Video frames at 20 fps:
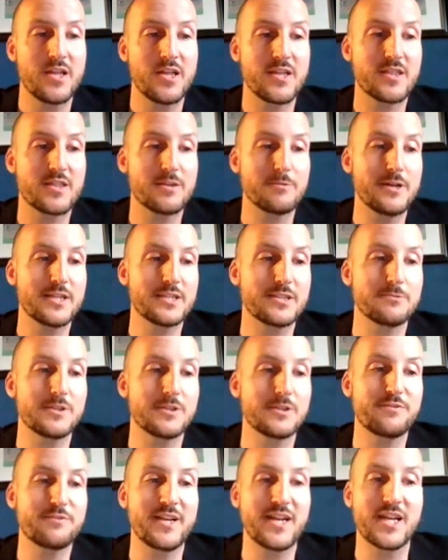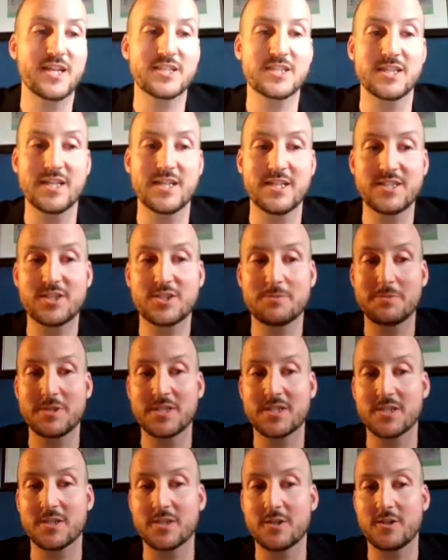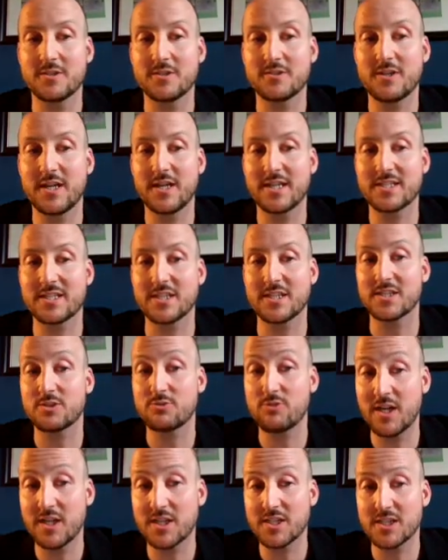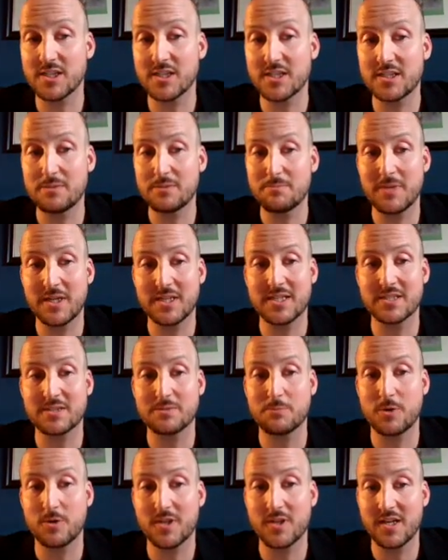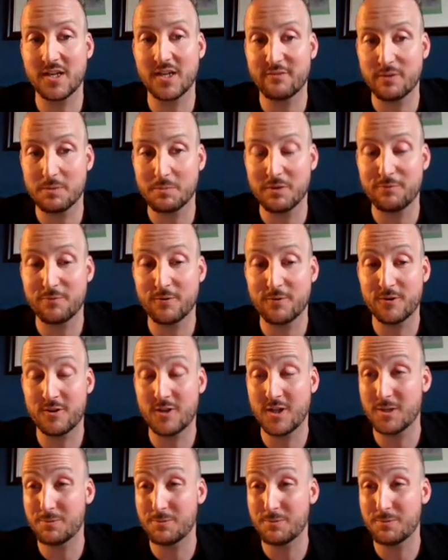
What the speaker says: that the ways in which financial instruments and contracts are structured matters more than ever before.